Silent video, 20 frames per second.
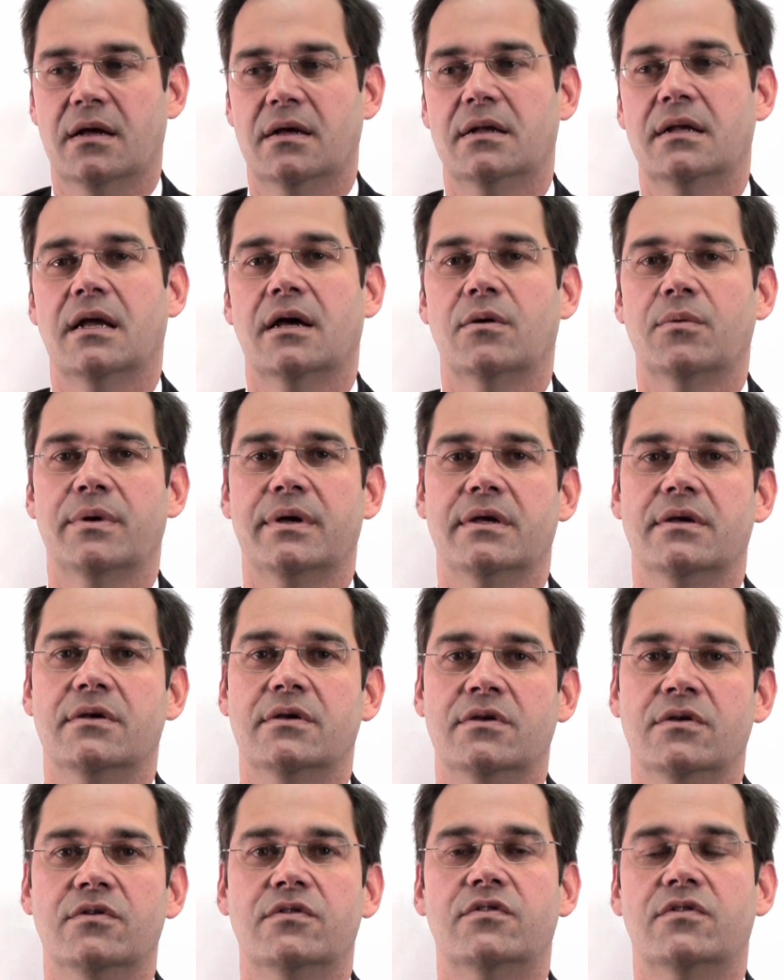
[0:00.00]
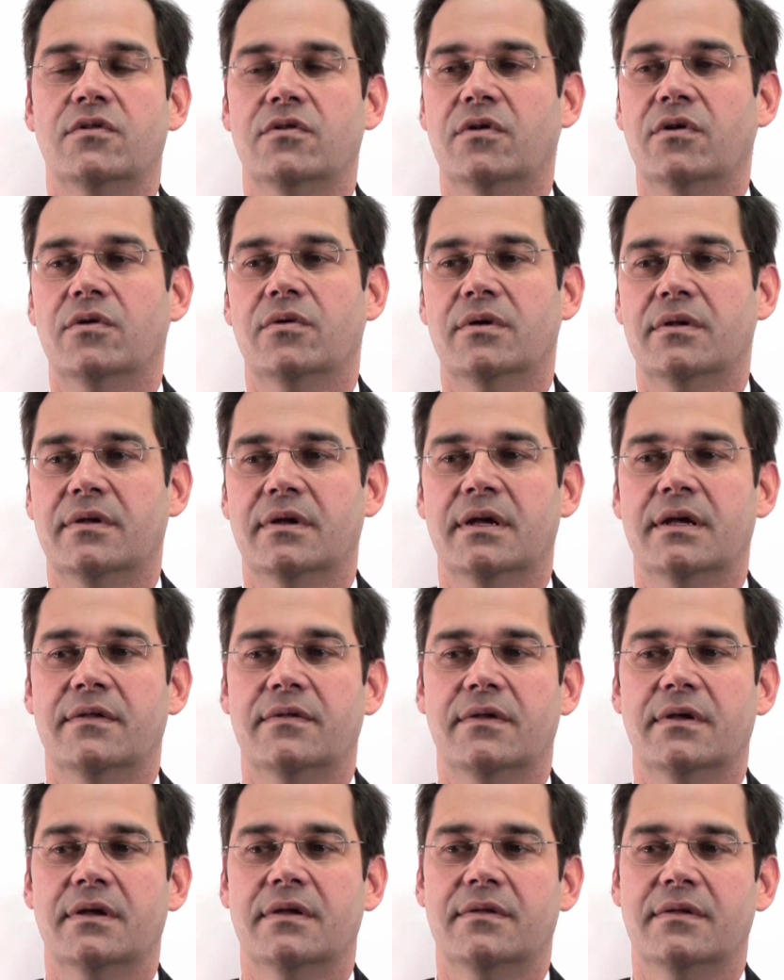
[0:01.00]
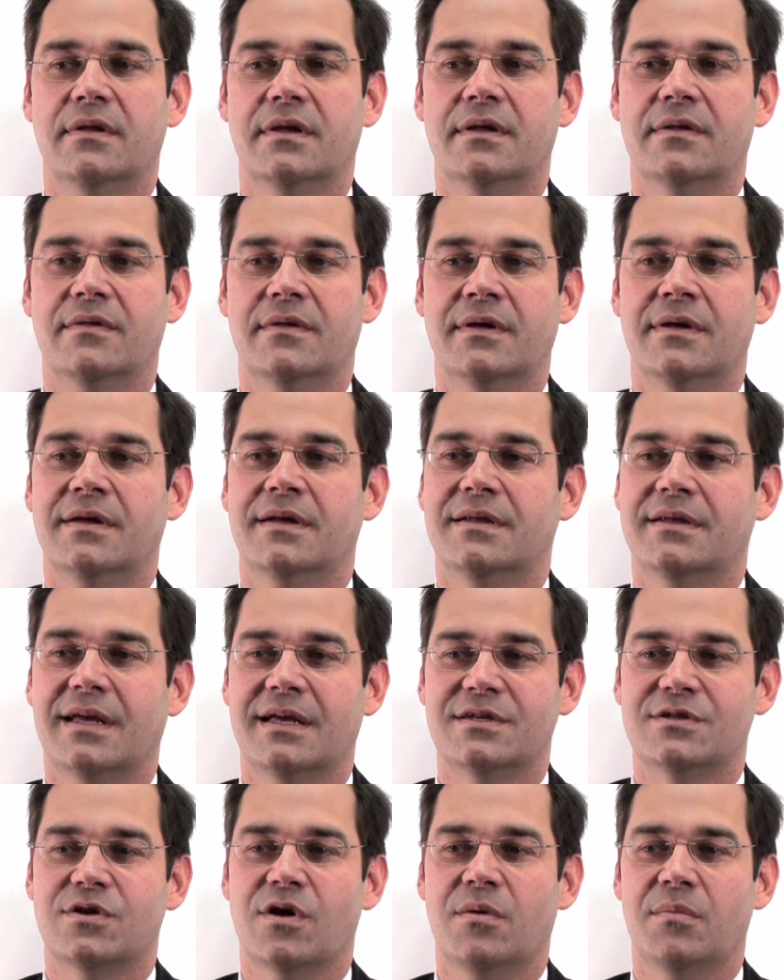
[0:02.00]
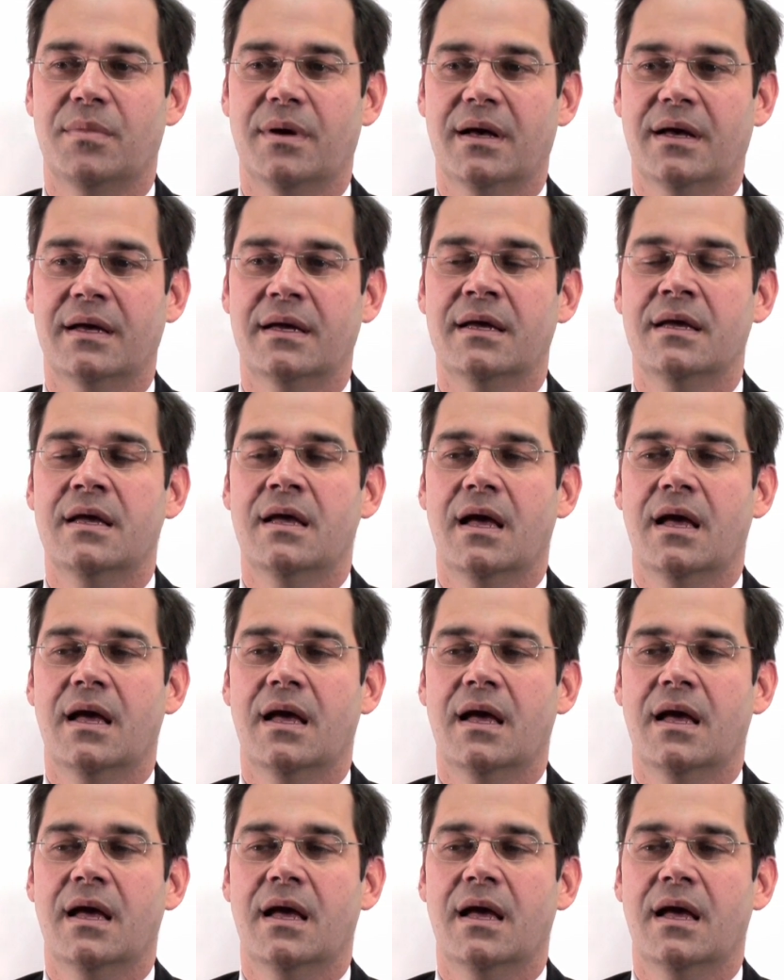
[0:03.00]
like we used to do in days gone by.